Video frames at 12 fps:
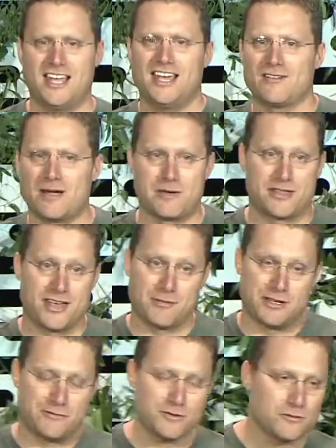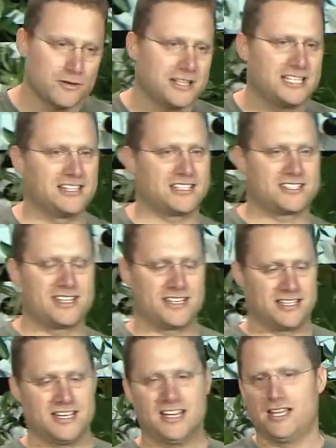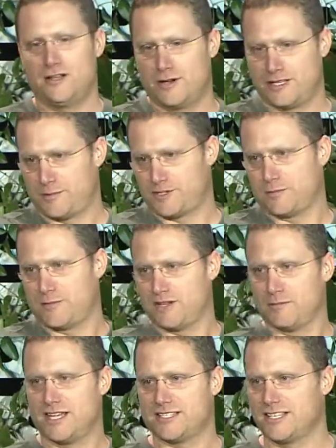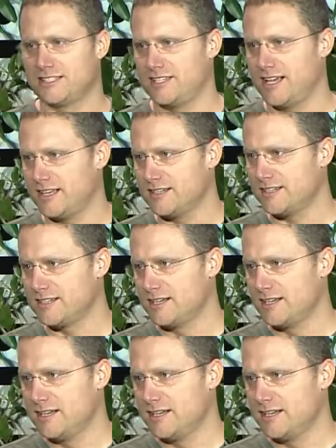iterate with them, and if you're really listening, you end up with something amazing at the end.